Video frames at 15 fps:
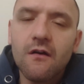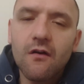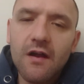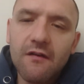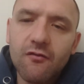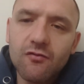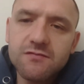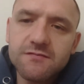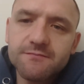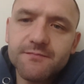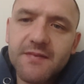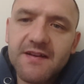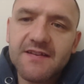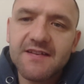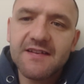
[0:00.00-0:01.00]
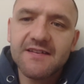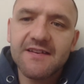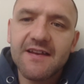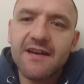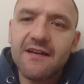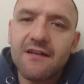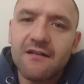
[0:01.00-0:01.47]
Hi everyone, Big Cindy
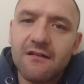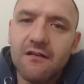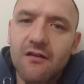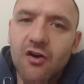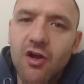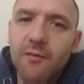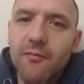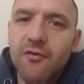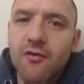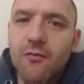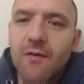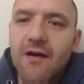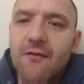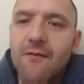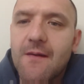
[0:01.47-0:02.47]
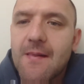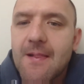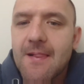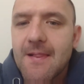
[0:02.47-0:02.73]
here. I hope you're all well.